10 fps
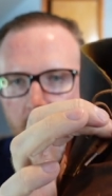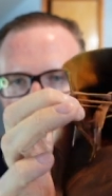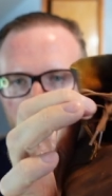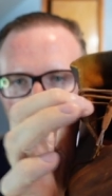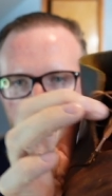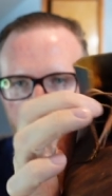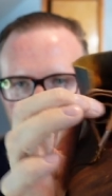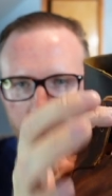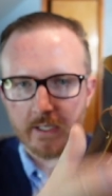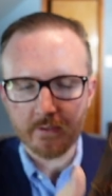all the way like
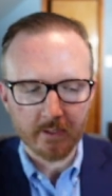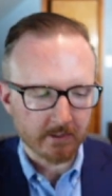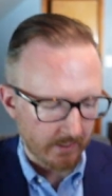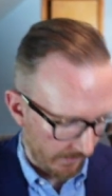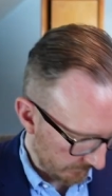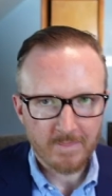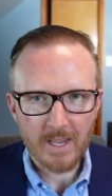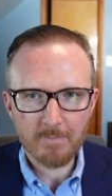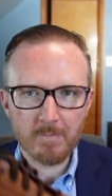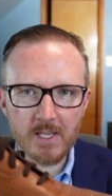crazy like that.
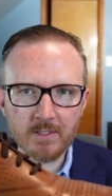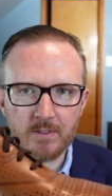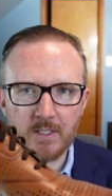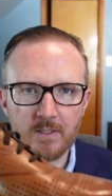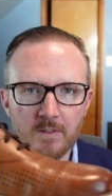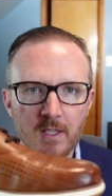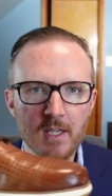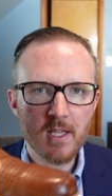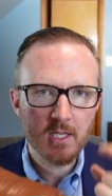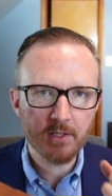That makes these
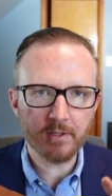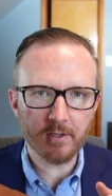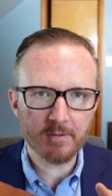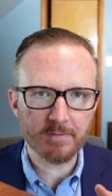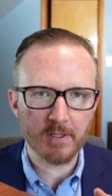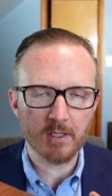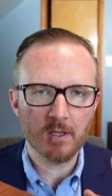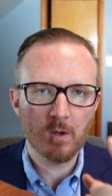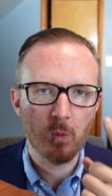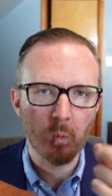easier to fit
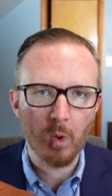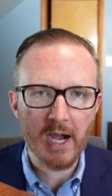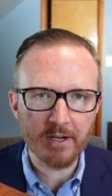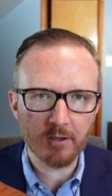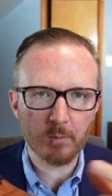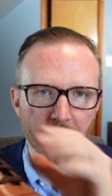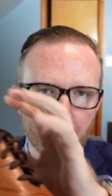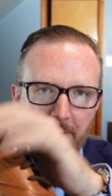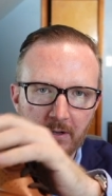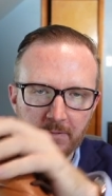wider with a
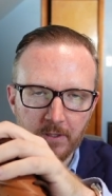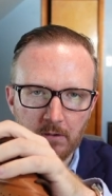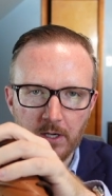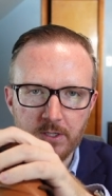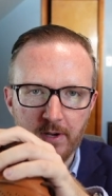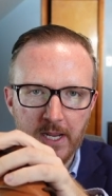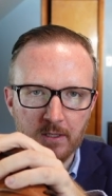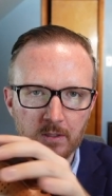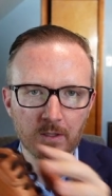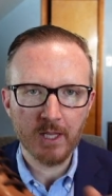better fit around your
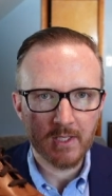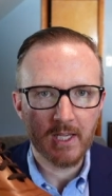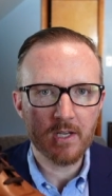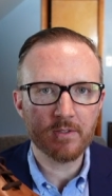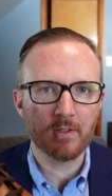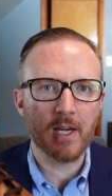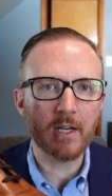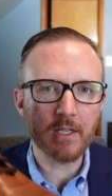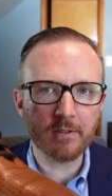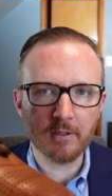ankle and just a
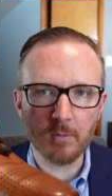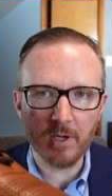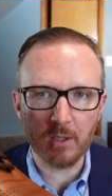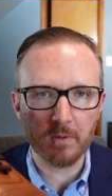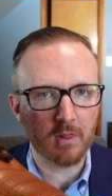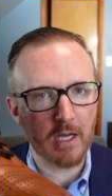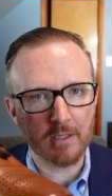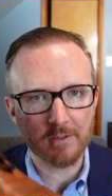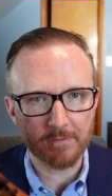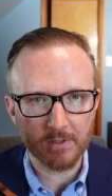lot easier to wear with a lot
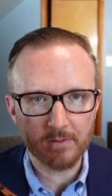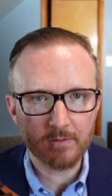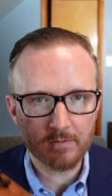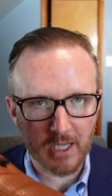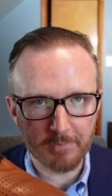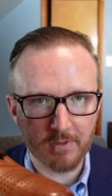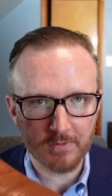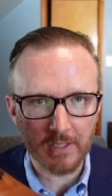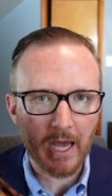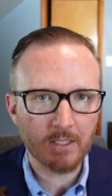of different types of
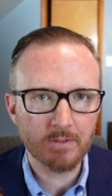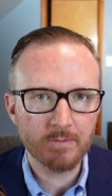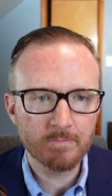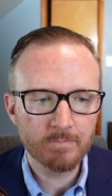socks.